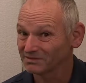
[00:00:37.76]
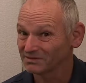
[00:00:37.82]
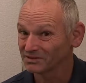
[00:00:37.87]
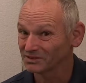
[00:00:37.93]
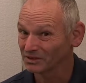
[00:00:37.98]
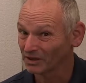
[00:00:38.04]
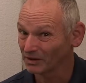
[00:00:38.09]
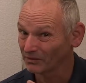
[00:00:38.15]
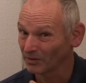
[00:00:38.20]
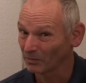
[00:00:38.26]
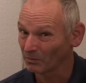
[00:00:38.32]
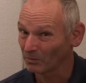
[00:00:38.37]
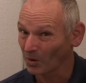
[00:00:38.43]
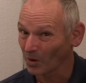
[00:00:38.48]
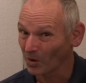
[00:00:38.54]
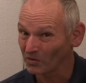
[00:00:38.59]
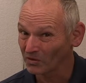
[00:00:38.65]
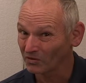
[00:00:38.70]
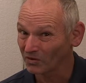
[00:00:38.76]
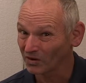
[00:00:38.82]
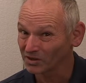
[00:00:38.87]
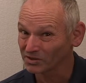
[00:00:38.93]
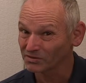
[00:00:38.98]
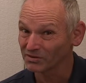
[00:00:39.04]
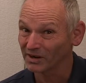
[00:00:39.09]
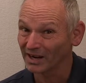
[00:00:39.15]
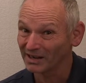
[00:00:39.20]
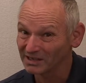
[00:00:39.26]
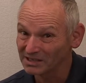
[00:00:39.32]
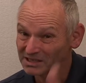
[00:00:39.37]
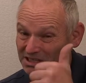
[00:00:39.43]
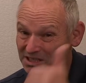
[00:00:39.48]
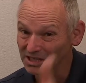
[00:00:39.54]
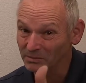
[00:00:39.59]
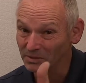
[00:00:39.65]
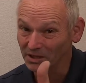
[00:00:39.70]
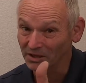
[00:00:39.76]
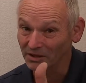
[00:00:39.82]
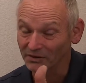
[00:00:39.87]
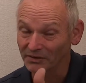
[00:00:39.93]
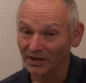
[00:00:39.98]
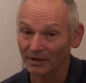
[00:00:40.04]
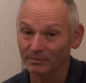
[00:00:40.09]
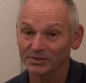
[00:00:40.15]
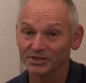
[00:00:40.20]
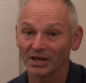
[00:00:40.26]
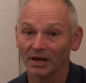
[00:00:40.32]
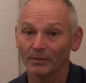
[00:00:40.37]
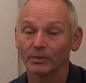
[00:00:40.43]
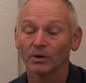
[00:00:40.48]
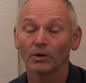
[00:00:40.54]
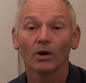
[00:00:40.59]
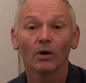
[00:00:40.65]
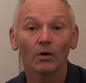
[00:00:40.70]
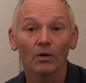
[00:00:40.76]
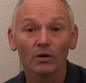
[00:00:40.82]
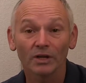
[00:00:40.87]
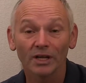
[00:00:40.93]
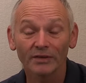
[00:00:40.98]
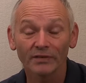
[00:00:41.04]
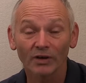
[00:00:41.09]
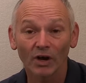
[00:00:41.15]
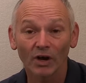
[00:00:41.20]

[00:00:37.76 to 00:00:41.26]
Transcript: So if I'm on the right track, give me the thumbs up or leave a